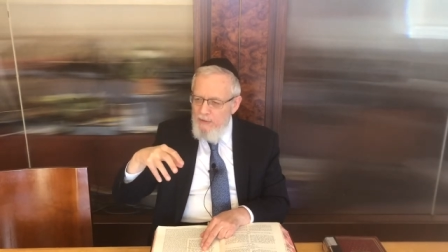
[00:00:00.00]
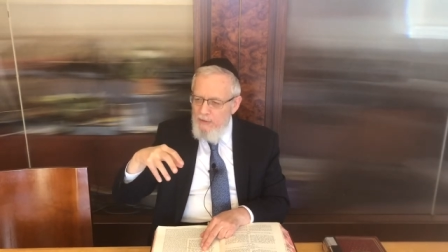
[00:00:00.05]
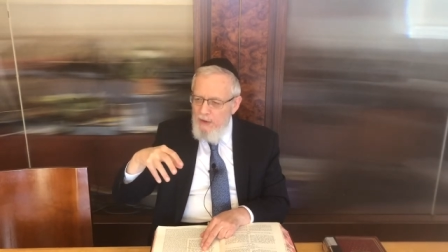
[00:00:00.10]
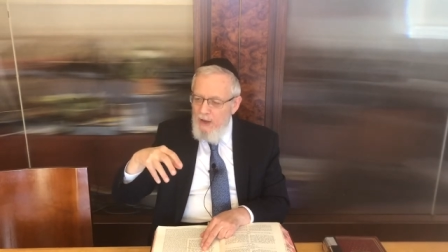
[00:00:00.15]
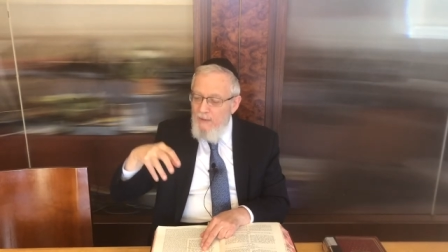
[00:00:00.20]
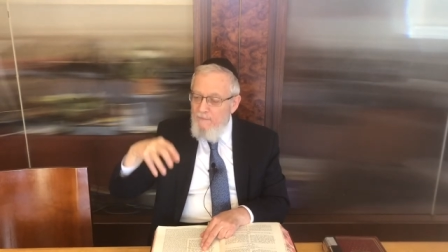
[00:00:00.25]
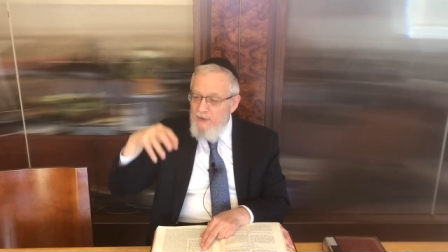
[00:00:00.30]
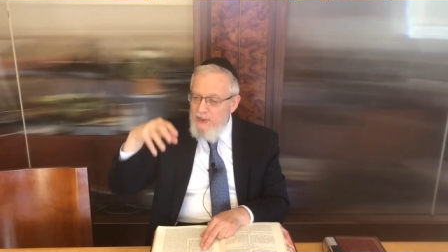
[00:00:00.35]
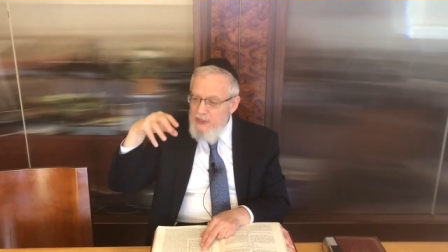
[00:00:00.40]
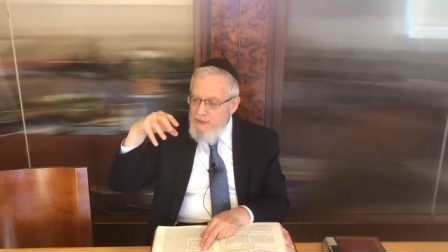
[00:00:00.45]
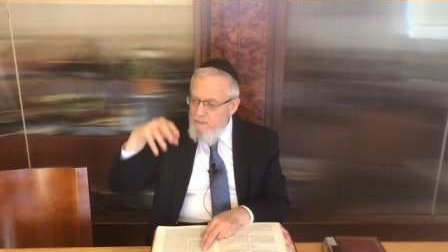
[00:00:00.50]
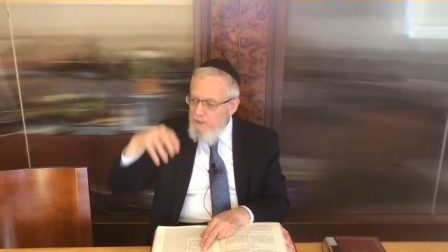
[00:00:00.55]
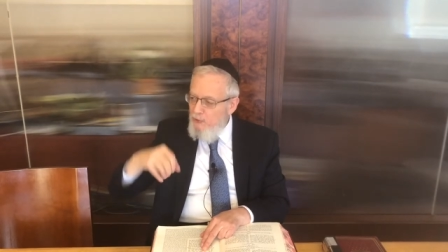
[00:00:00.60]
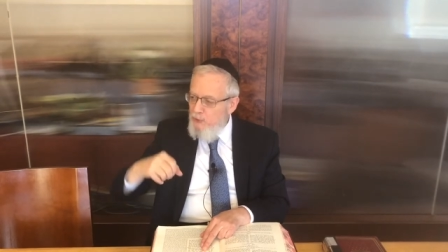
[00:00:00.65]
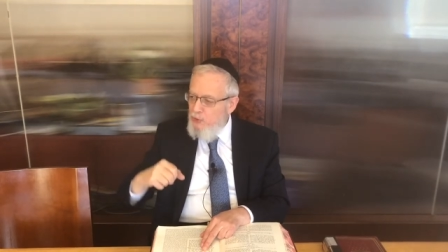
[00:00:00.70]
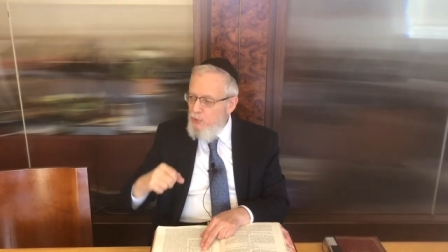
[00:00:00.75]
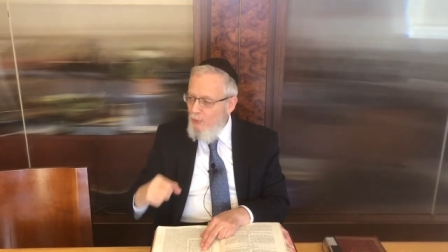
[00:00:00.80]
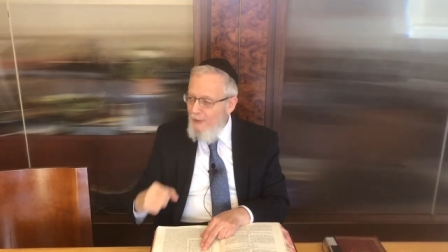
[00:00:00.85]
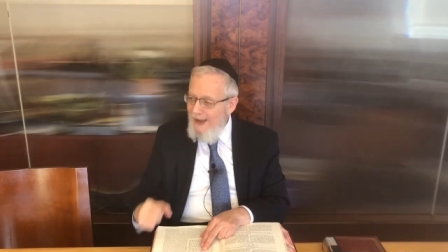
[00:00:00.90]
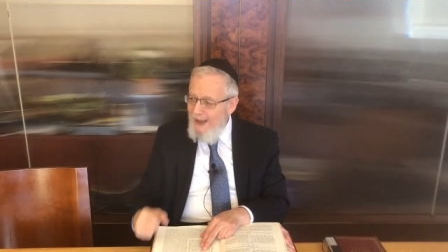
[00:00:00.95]
of his
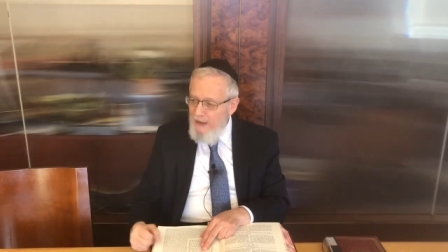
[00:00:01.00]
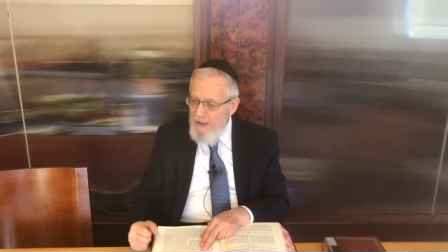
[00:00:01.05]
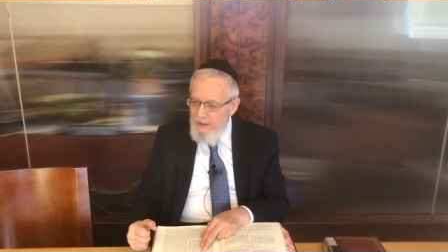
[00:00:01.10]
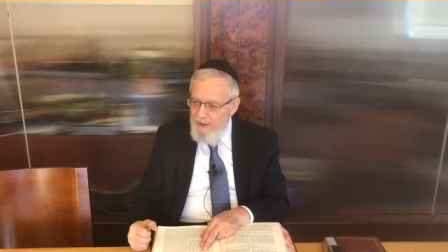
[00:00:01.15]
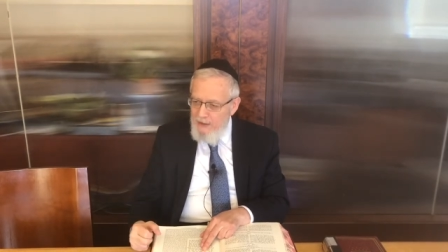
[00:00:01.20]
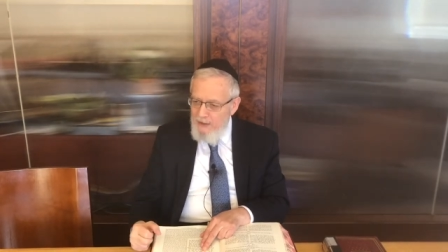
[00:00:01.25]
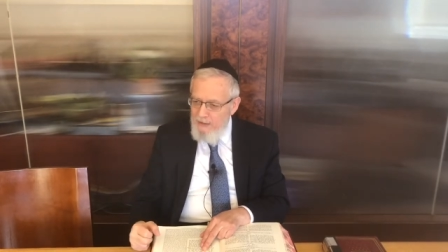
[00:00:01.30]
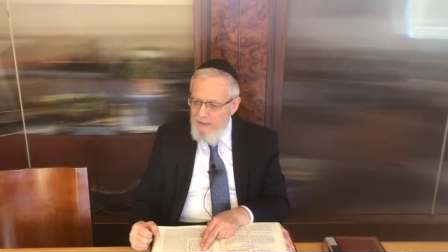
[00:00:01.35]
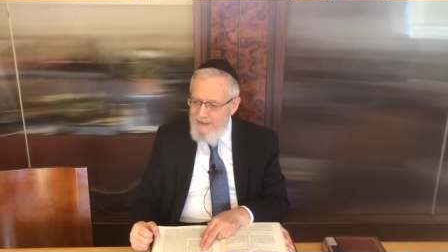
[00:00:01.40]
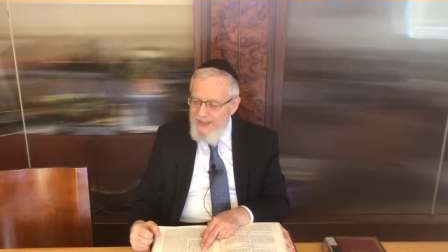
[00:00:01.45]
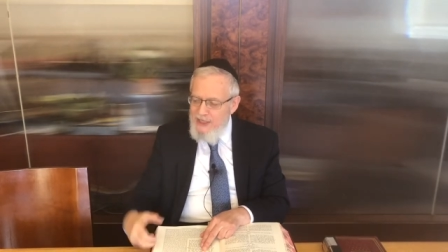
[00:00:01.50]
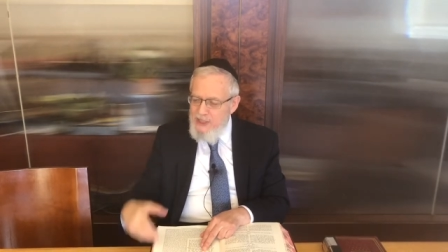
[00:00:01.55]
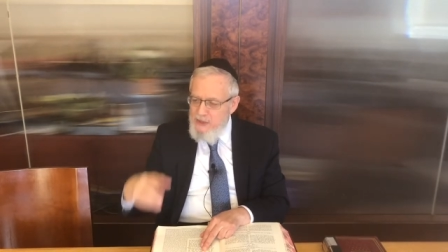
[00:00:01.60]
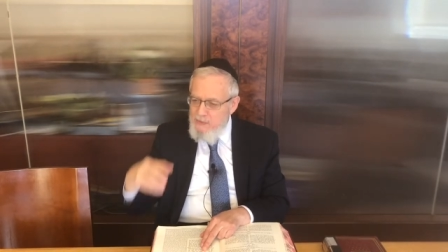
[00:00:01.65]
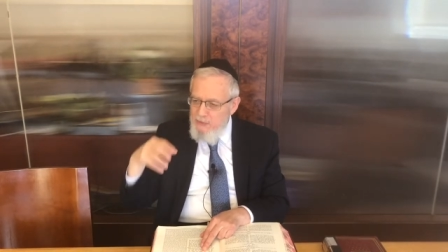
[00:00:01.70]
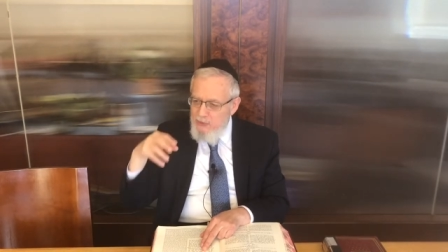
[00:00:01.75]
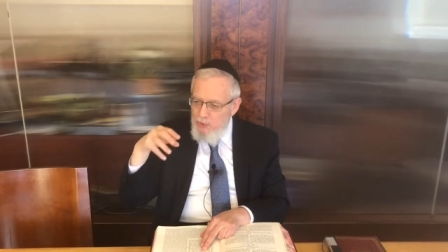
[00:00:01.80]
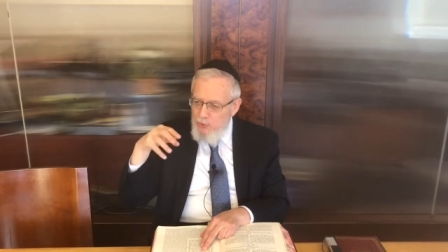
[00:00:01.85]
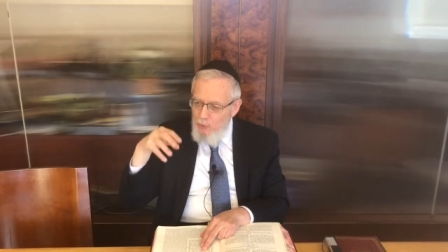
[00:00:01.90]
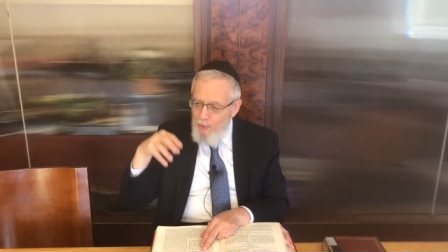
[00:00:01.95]
spirituality, that his
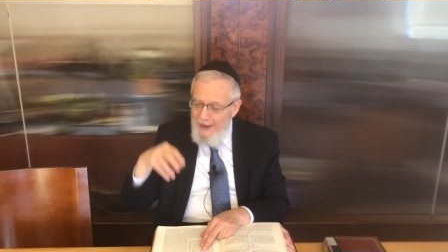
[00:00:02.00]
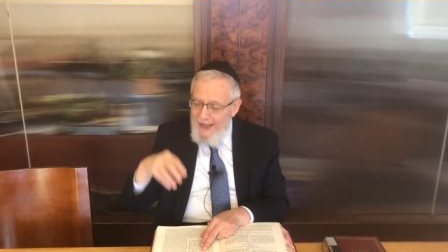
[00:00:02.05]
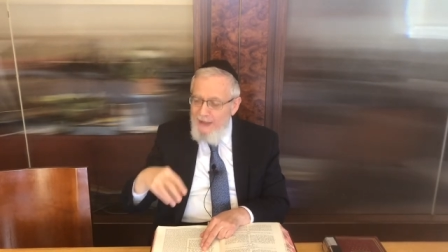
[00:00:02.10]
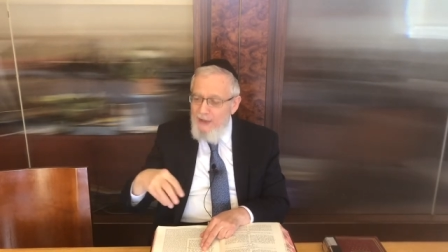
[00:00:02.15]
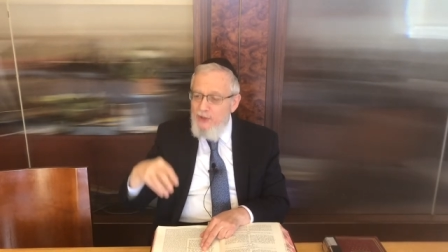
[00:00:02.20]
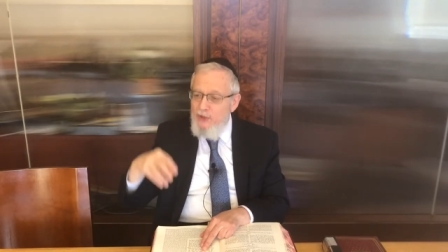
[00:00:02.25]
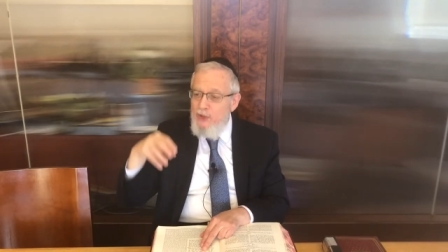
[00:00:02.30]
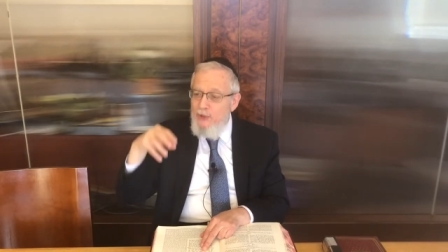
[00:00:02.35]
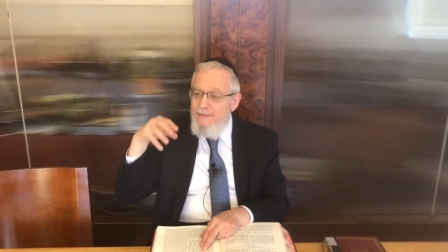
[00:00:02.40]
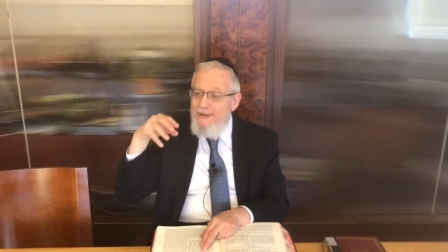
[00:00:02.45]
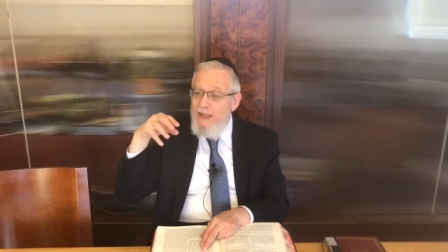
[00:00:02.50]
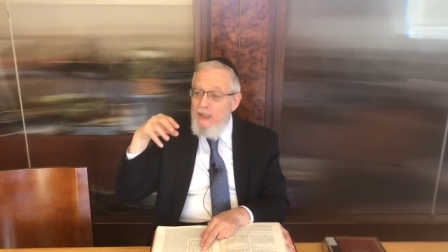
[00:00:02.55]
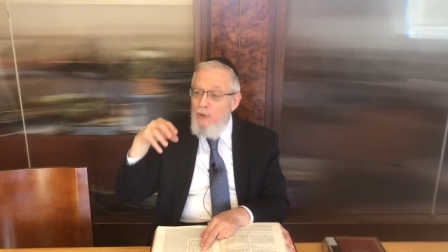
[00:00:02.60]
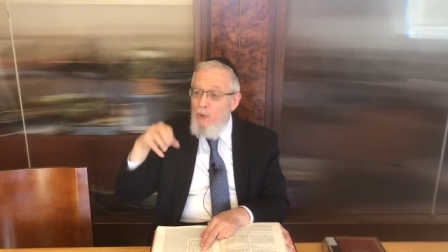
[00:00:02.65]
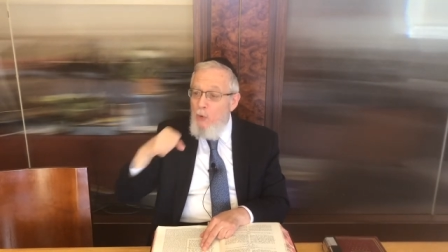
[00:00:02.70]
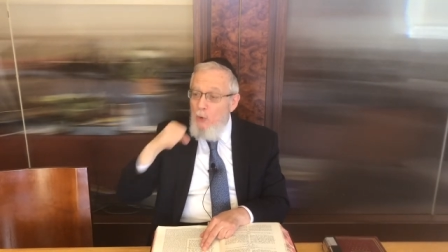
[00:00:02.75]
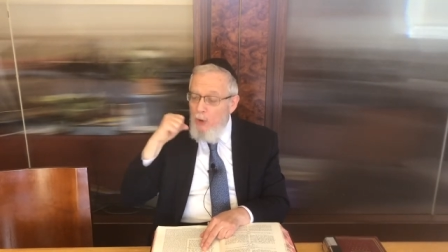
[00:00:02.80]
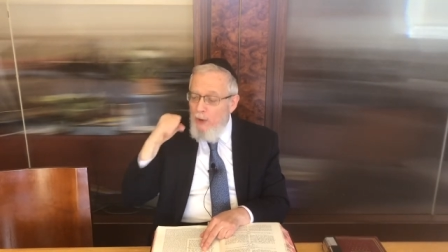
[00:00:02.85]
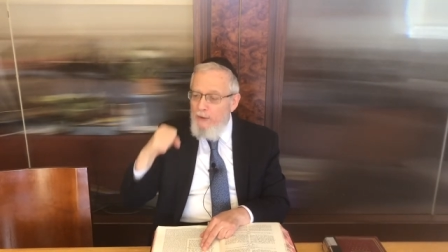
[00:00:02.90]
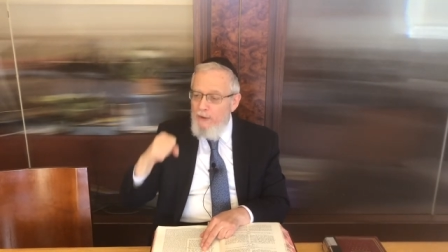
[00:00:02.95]
spirituality should be in
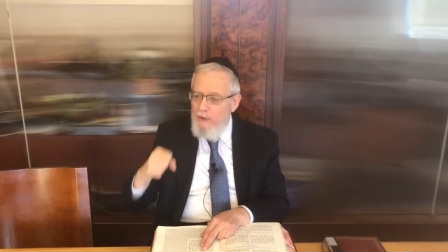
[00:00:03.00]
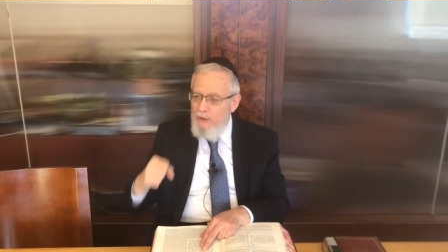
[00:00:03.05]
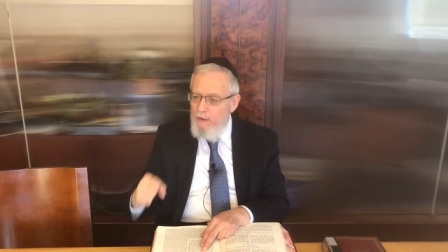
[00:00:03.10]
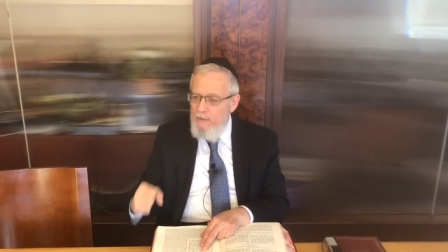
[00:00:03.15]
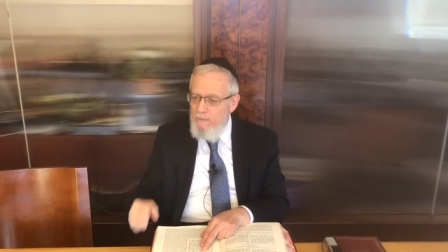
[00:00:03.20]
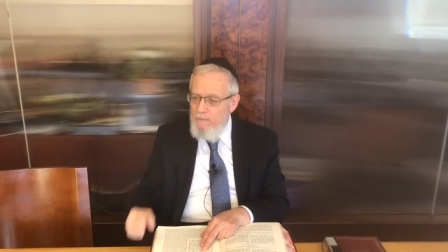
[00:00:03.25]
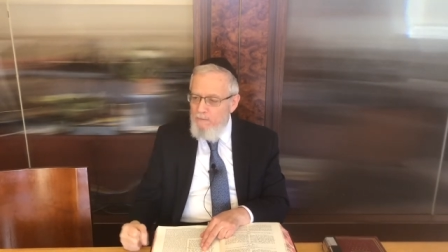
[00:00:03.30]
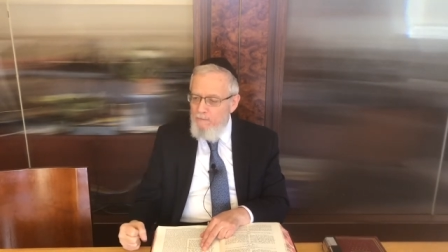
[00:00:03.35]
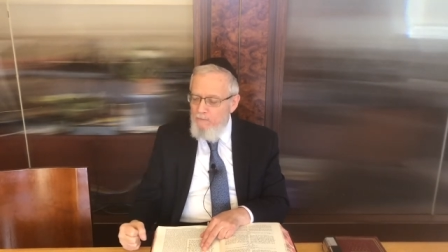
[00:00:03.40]
order